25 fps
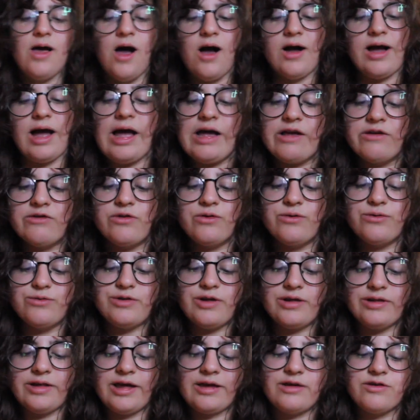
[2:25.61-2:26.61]
Okay, so
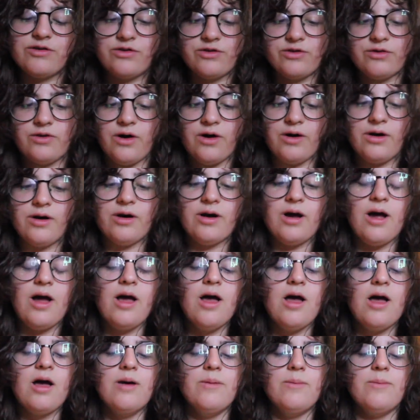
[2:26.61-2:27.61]
to, like, start,
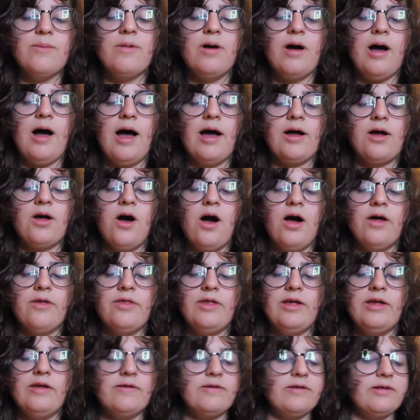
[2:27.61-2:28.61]
I
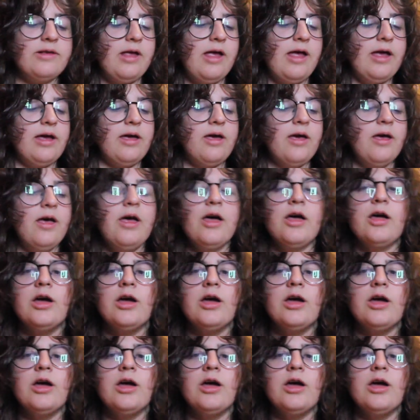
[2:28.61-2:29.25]
got these, like,